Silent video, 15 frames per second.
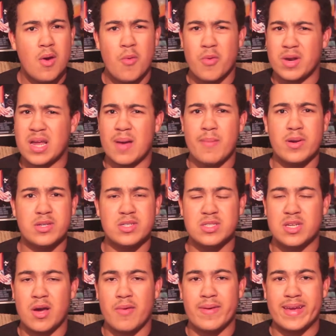where not much is
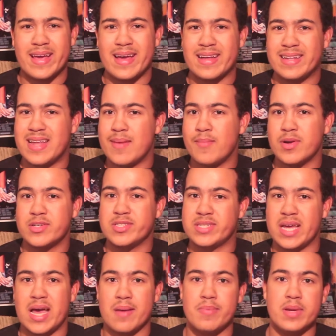going on, not much is
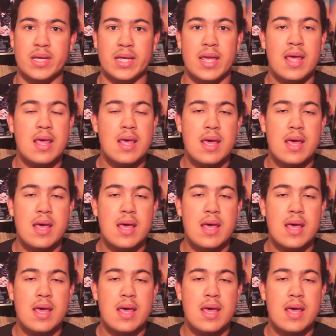happening,